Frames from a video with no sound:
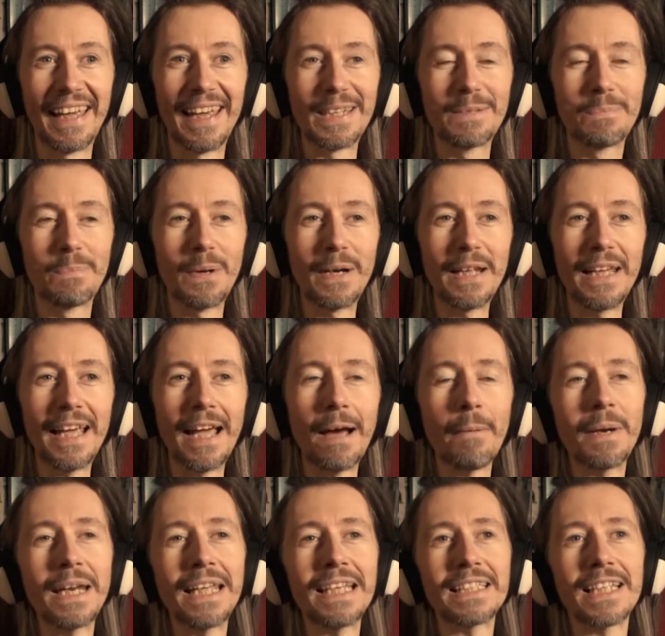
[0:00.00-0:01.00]
it's pretty. I
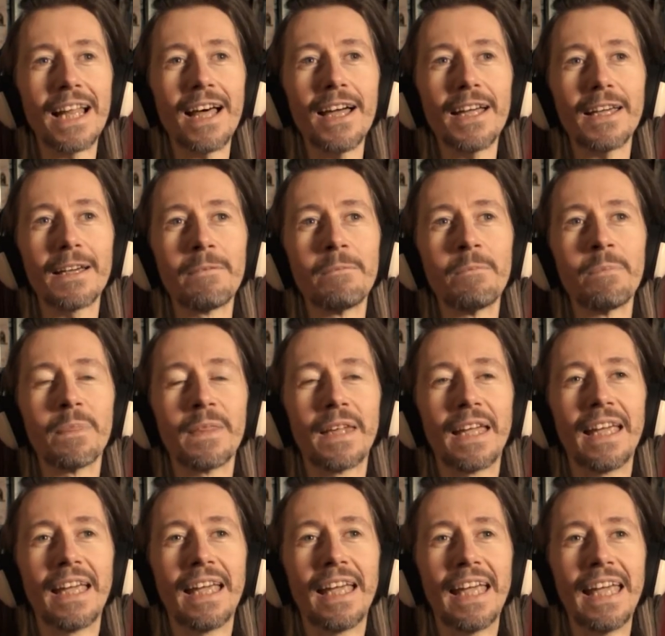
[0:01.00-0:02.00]
mean, it's like.
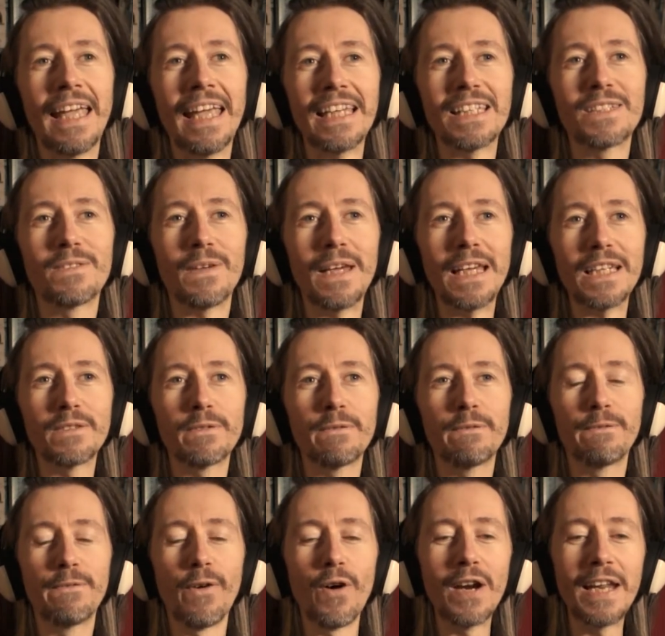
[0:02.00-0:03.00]
It's
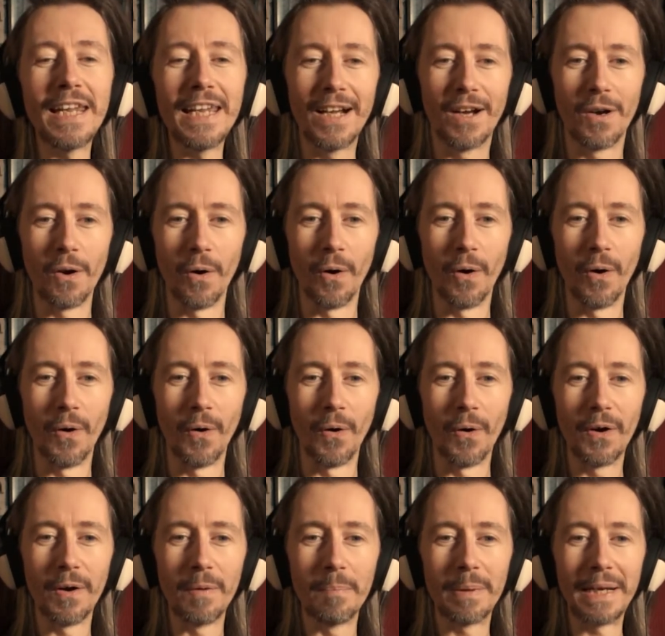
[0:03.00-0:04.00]
funny
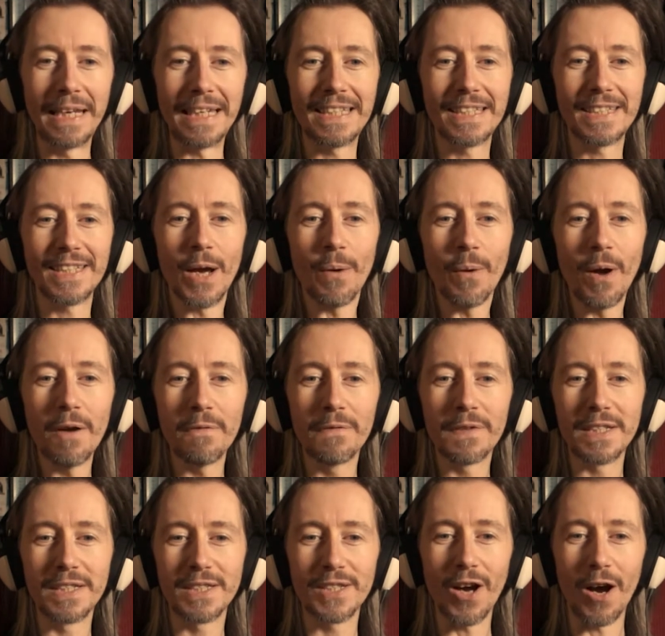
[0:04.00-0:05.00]
gore, but it's so over
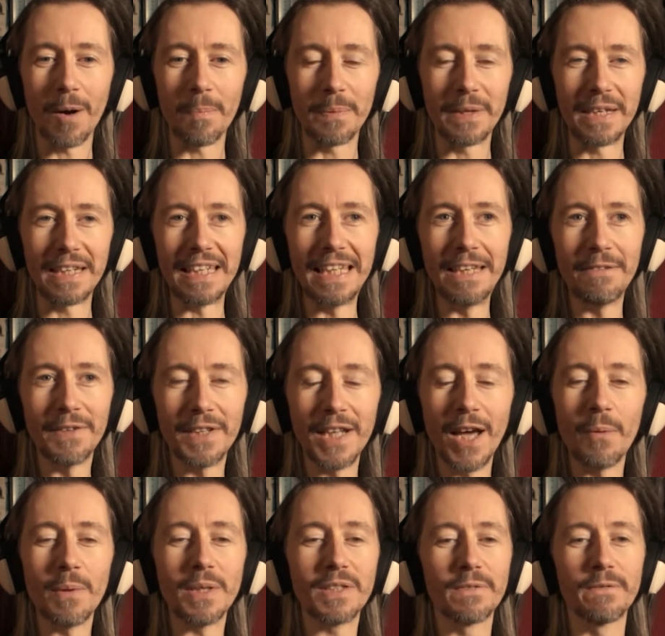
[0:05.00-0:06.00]
the top that even
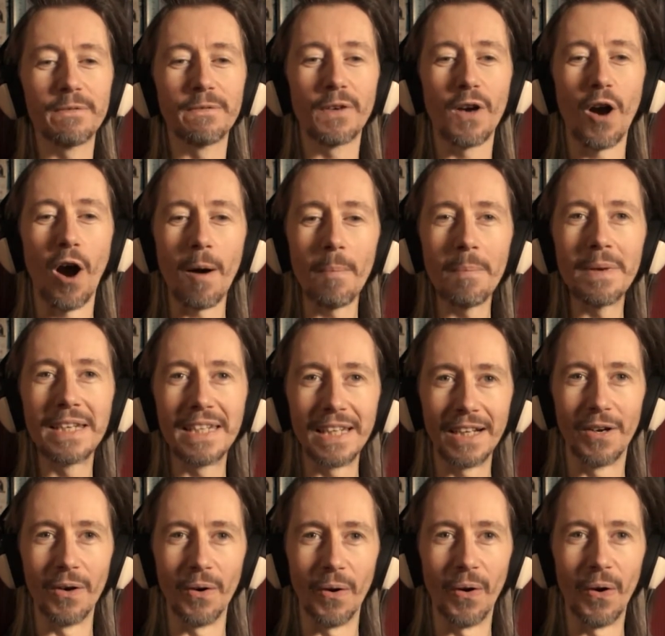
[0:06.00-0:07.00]
though it's comedy
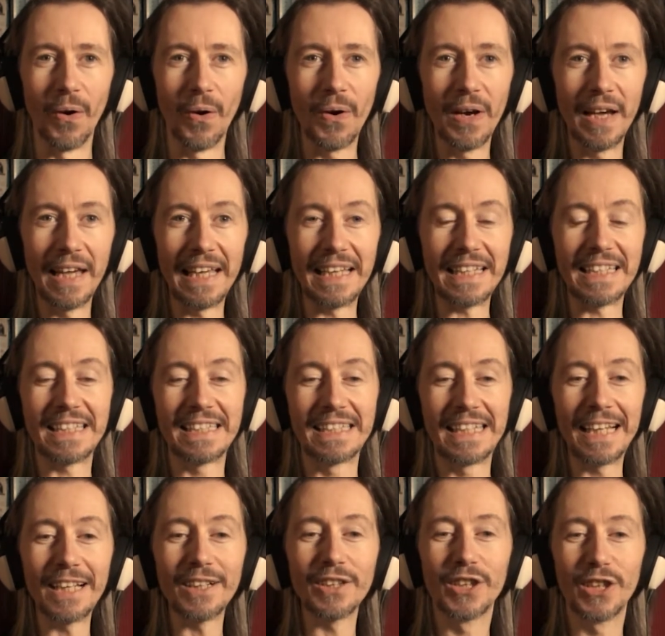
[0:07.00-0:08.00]
gore, it's
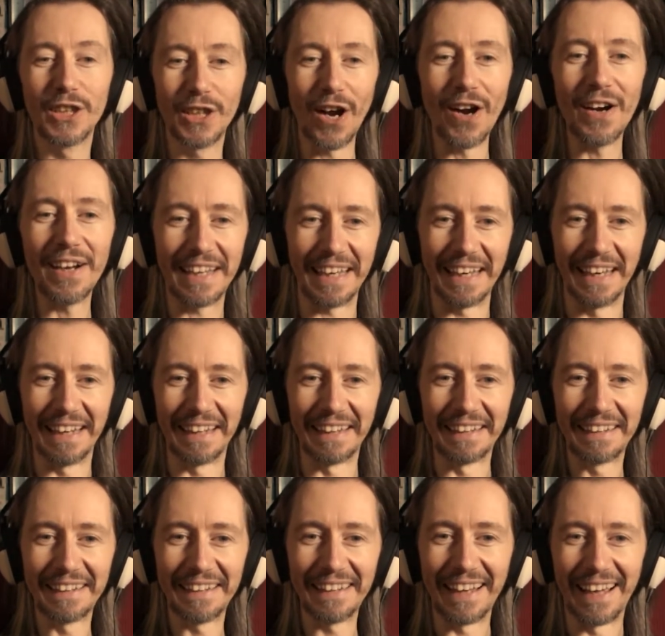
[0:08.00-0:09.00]
still shocking, you